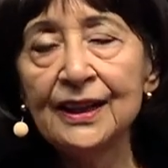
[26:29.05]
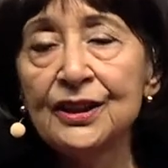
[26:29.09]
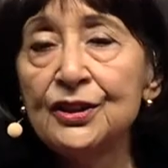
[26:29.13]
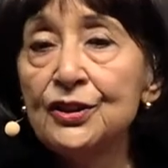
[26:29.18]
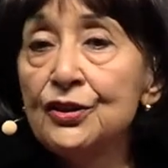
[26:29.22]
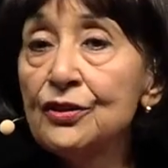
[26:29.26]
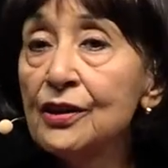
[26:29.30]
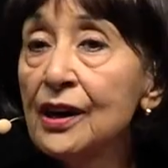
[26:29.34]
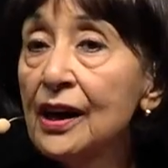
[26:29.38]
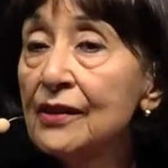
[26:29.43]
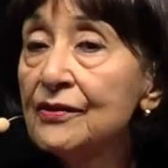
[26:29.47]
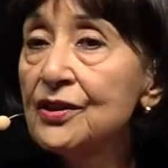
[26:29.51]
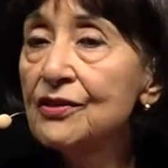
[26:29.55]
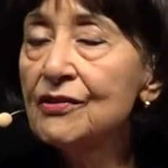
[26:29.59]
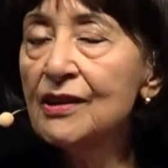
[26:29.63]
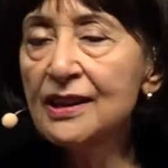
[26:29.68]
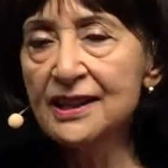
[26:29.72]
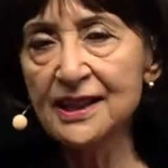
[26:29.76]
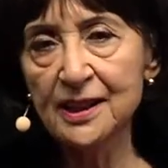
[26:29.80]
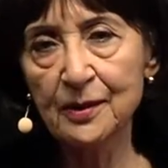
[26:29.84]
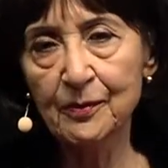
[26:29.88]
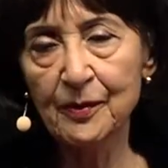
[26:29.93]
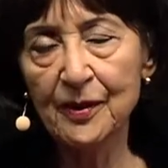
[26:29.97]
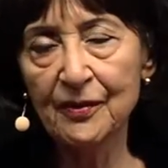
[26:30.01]
Do you have the
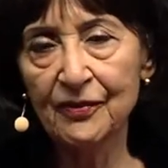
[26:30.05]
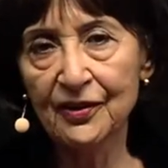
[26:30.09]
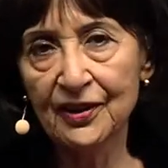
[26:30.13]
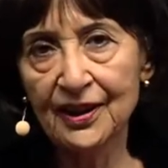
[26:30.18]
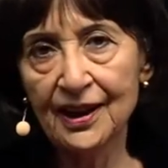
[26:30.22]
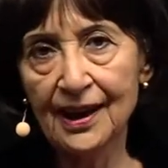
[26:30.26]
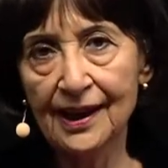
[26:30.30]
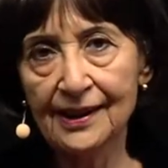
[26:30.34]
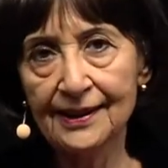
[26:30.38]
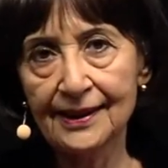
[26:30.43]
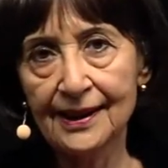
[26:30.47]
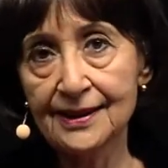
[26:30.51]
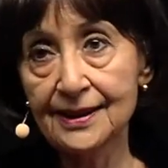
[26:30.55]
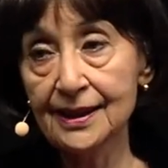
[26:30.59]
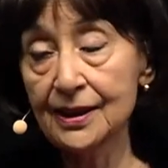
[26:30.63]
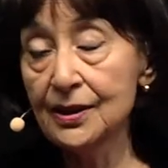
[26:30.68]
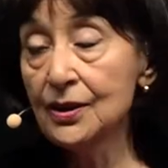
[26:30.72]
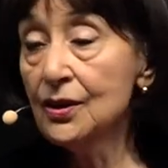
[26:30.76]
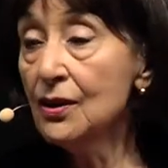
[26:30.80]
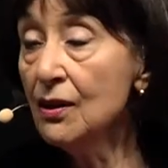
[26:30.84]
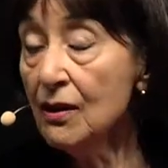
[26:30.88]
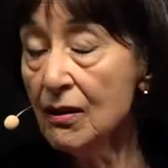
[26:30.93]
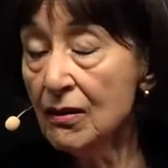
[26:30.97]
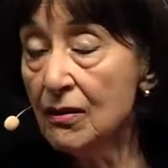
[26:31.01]
recipe for that? I said,
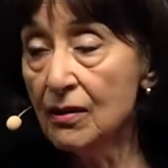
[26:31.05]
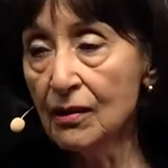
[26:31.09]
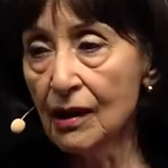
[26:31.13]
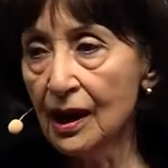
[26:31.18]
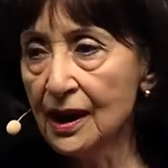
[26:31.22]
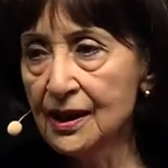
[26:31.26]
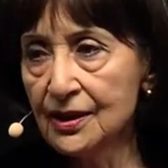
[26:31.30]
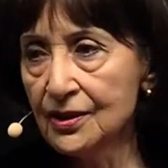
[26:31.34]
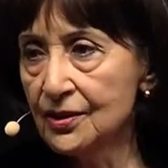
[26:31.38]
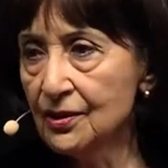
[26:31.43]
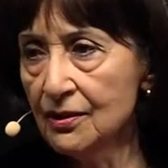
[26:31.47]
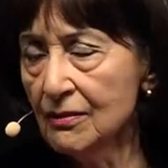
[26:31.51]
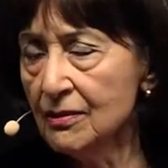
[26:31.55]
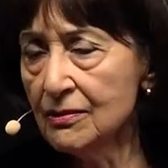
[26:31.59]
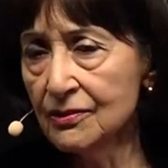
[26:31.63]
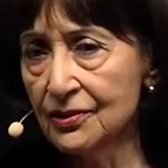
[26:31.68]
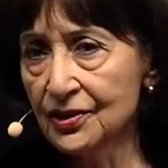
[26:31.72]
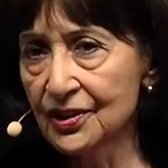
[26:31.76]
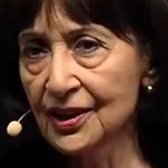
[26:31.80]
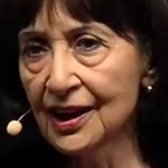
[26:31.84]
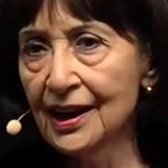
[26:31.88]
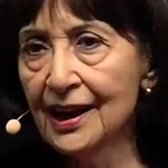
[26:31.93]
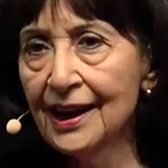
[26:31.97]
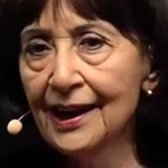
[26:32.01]
no, I
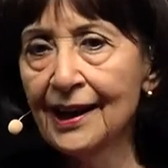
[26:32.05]
don't,